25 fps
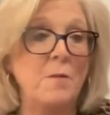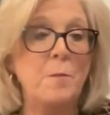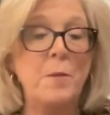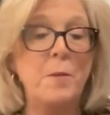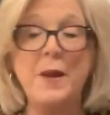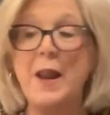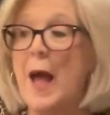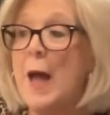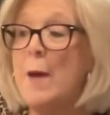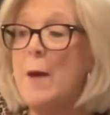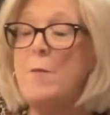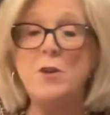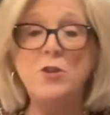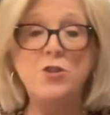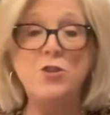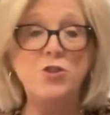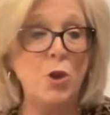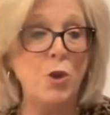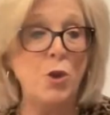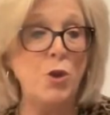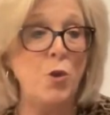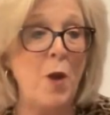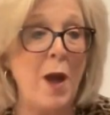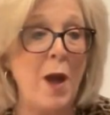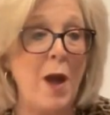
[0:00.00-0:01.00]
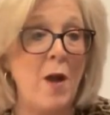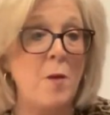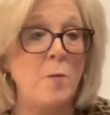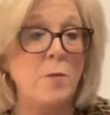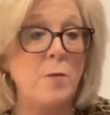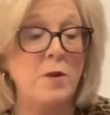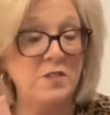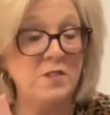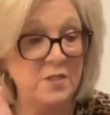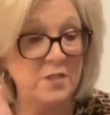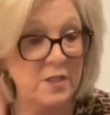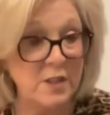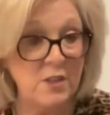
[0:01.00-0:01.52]
But I'm going to show you how I'm going
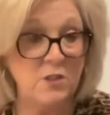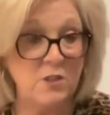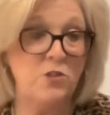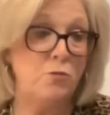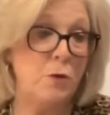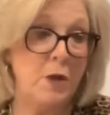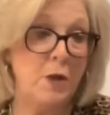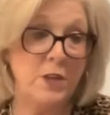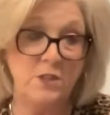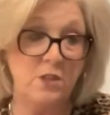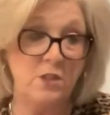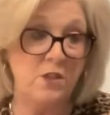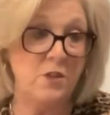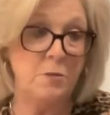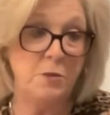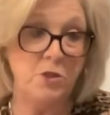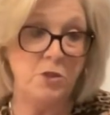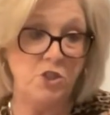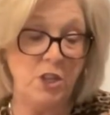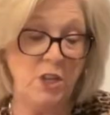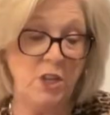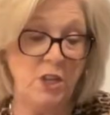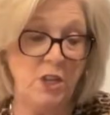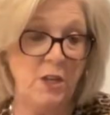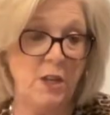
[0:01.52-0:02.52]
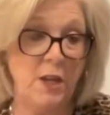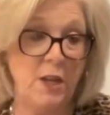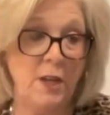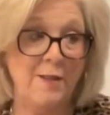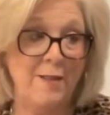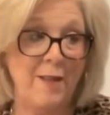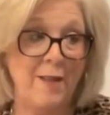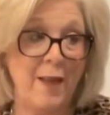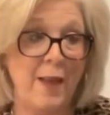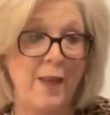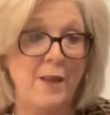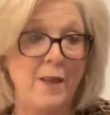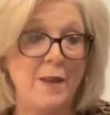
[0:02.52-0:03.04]
to send it right to the machine in
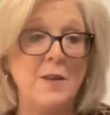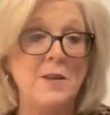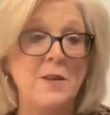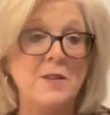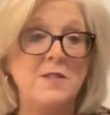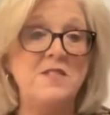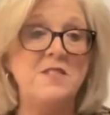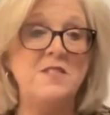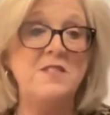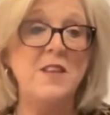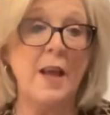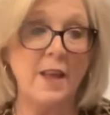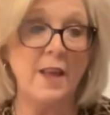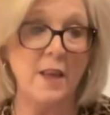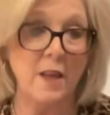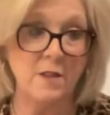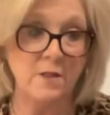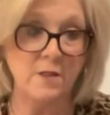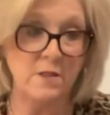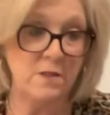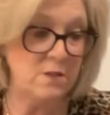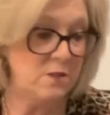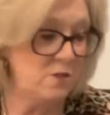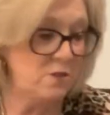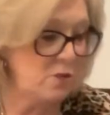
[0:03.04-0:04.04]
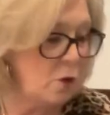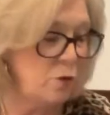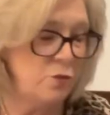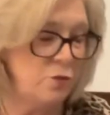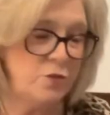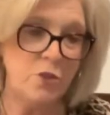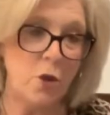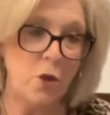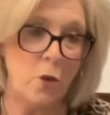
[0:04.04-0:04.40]
like seconds. So